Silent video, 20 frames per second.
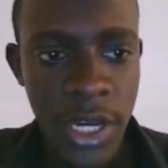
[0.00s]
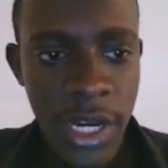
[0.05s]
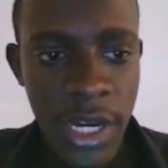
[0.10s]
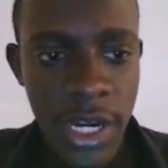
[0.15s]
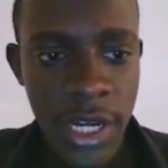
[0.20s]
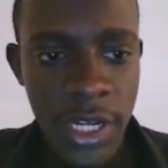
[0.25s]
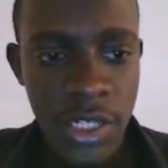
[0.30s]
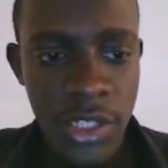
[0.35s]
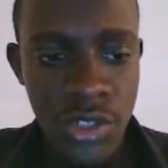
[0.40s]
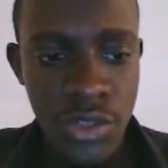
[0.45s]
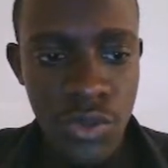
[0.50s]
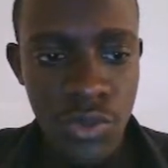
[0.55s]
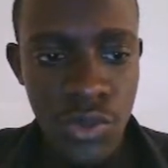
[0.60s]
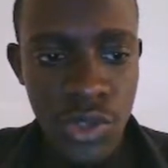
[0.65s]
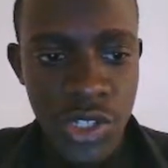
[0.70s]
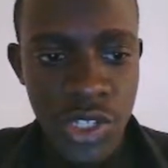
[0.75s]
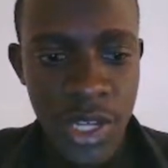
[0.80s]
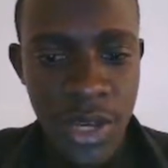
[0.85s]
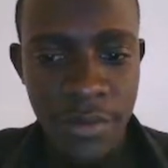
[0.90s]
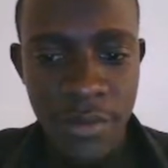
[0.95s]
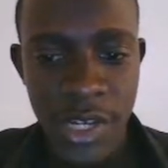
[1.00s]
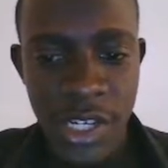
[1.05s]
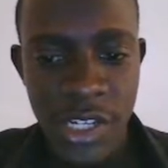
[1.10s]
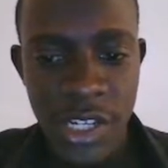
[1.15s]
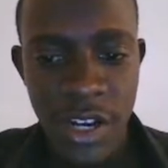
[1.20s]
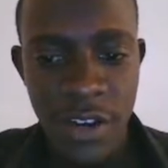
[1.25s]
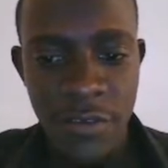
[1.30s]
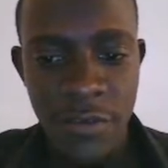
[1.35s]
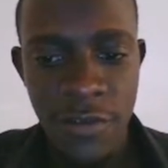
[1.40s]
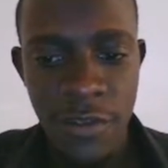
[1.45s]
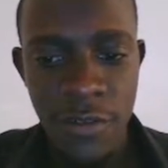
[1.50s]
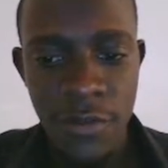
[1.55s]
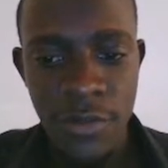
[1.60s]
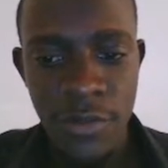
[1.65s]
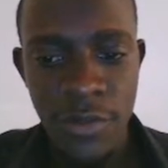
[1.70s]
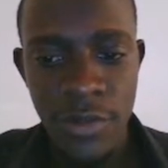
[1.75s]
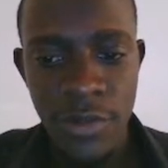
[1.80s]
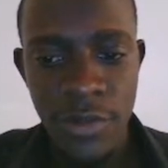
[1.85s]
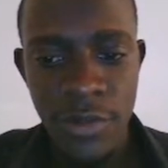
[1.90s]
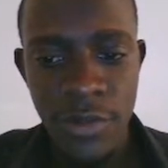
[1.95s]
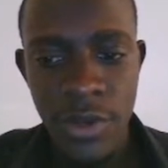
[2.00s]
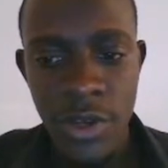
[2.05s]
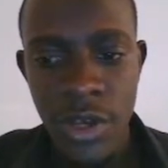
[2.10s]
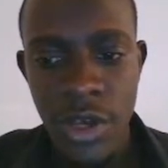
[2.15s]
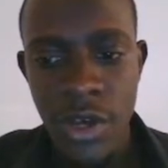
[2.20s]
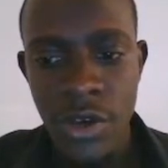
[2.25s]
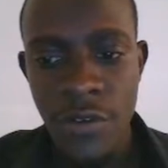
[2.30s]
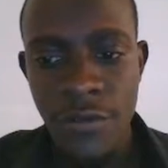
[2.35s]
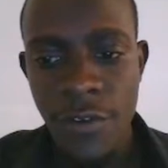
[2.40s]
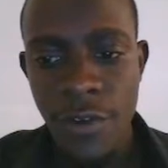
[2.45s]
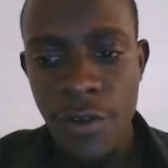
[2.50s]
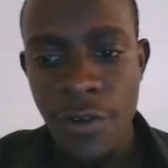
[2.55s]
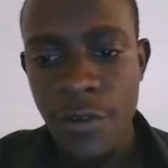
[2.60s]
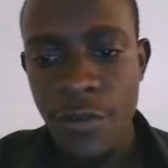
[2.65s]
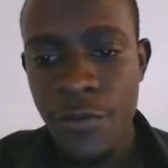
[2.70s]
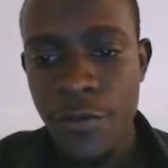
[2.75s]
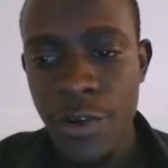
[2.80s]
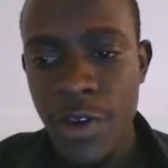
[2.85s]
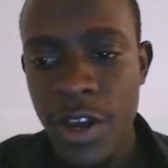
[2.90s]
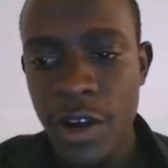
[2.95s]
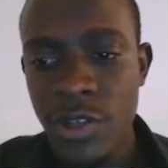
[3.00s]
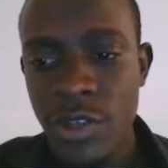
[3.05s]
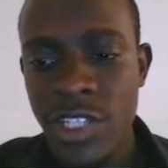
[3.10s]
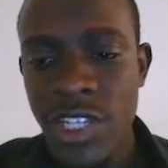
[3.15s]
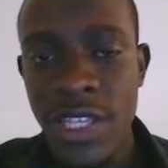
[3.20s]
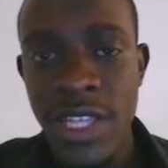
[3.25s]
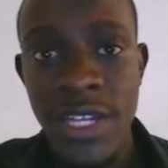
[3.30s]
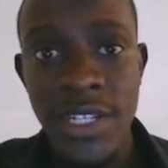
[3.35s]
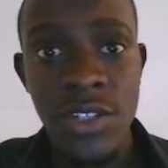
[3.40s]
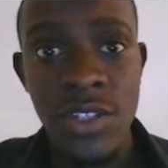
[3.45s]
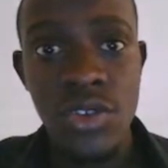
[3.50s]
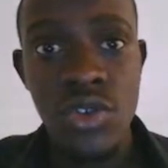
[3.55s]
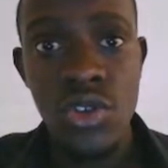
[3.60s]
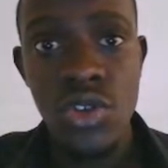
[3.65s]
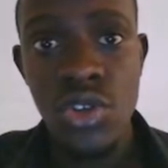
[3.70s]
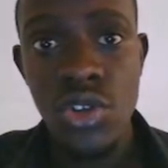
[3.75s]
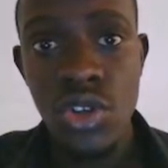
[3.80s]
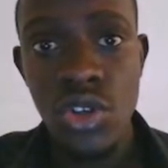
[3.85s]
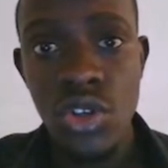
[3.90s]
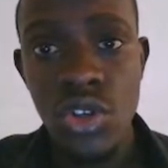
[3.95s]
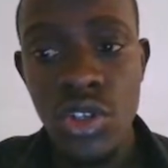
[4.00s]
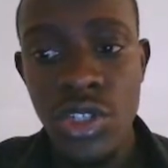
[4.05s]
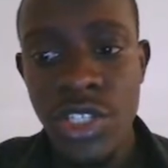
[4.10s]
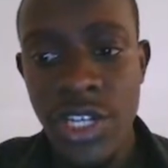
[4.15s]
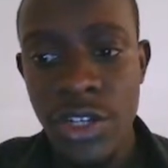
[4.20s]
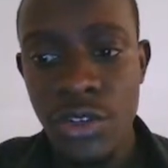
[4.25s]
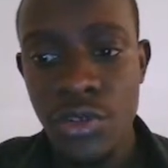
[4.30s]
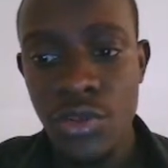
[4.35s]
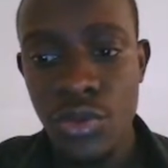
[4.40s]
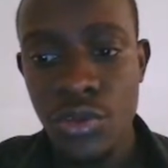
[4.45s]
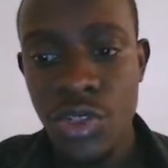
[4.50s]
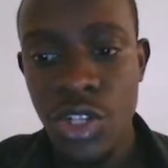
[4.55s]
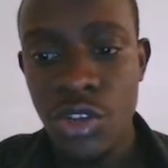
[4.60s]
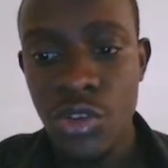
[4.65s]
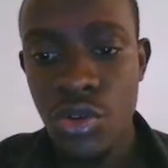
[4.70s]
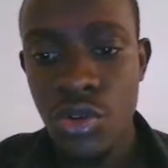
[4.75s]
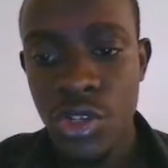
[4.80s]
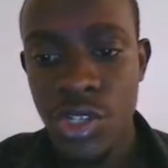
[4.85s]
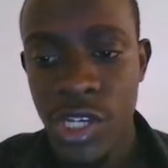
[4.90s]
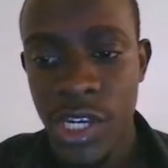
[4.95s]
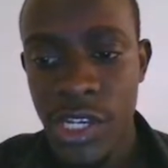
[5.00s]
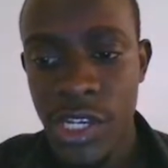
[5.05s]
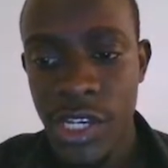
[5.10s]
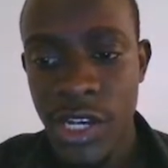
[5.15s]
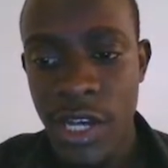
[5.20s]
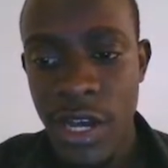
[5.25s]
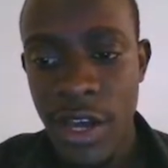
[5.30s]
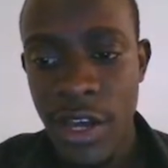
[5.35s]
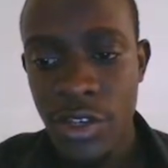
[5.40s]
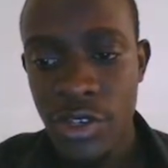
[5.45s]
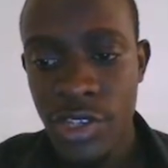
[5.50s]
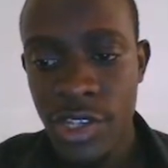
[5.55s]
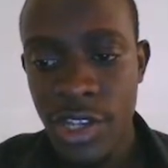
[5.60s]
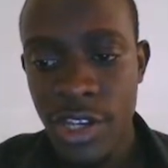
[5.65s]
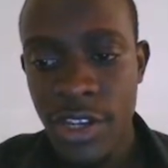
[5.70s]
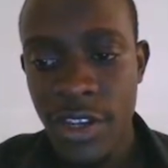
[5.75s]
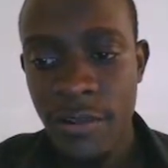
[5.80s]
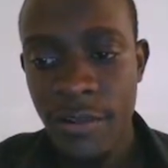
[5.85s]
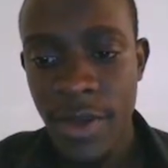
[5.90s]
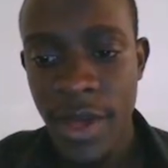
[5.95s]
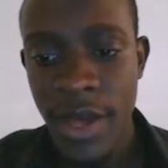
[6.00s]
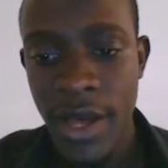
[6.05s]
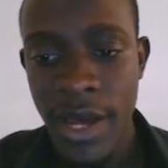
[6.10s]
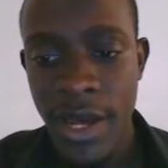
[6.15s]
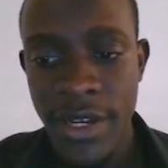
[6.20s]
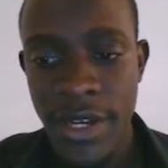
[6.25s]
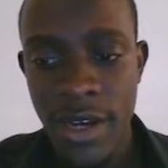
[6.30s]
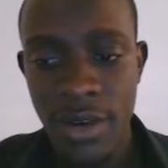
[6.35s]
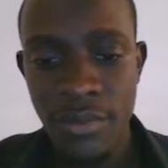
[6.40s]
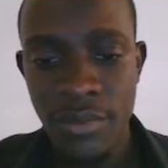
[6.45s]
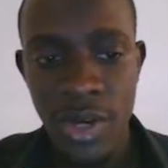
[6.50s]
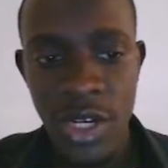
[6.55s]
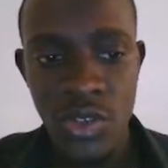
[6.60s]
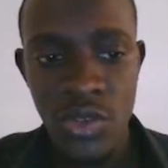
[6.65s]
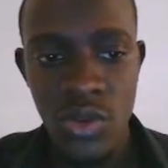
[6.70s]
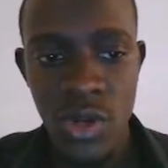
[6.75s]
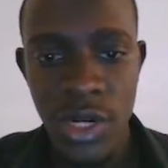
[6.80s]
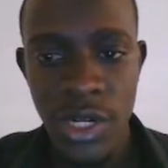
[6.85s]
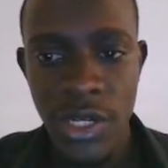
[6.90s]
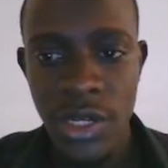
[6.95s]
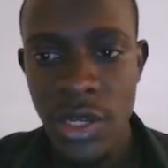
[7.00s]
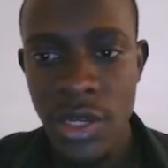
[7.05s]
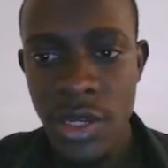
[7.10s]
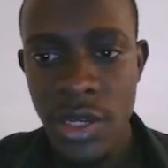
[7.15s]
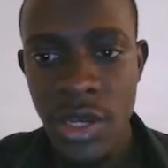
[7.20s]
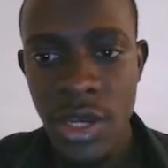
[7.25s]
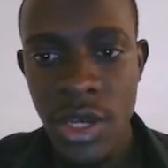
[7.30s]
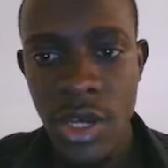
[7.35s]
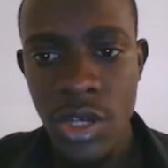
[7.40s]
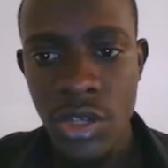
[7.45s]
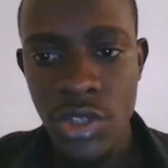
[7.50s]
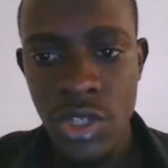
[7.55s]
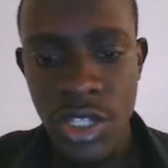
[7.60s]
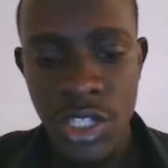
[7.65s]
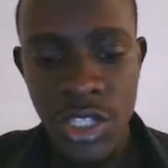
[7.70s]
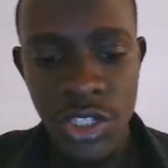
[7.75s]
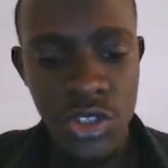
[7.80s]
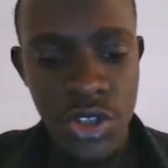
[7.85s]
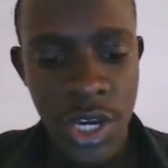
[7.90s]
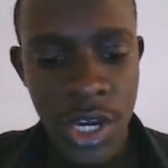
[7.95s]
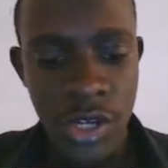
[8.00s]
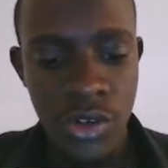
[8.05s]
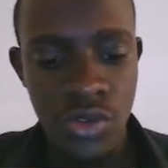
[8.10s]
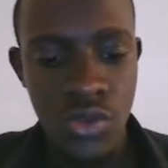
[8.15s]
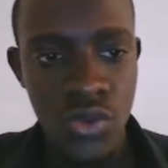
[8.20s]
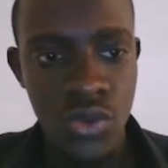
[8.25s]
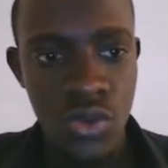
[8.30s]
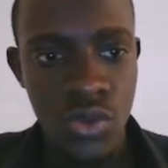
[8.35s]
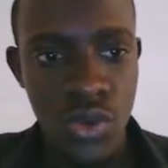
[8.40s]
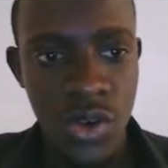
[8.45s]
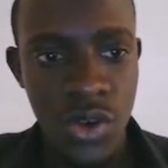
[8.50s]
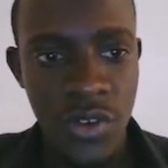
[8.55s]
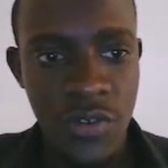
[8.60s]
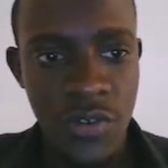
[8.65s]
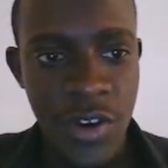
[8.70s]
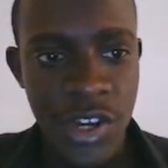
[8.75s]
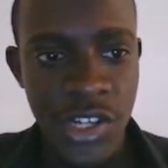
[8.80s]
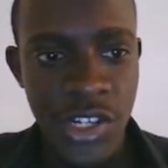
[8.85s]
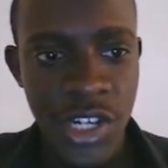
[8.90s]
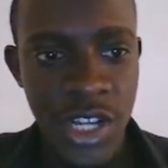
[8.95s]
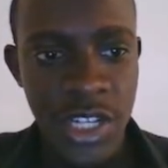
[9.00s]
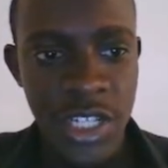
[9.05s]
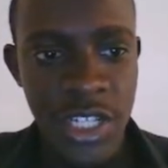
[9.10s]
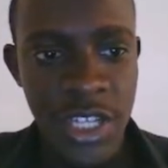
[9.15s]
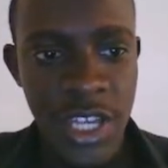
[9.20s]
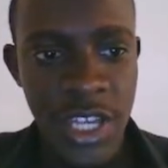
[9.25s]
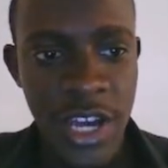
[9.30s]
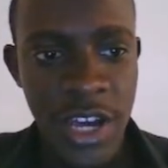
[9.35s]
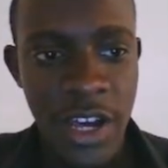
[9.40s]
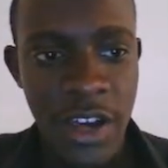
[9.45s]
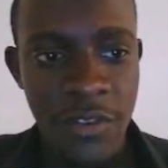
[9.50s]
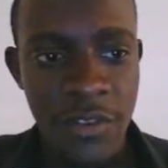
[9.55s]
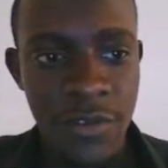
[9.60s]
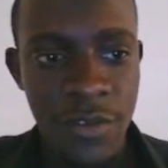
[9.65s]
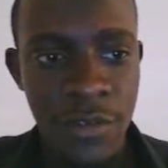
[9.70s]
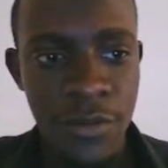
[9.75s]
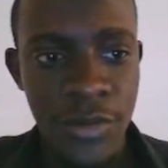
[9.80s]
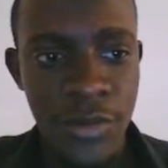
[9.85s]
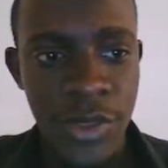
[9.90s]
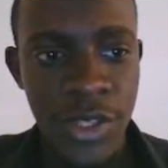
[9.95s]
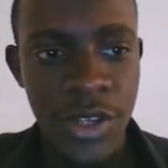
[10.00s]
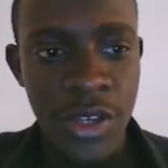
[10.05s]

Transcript: and we submit our form, for now, we see that it console logs an object containing our username and our password. So let's try to refresh and clear our form.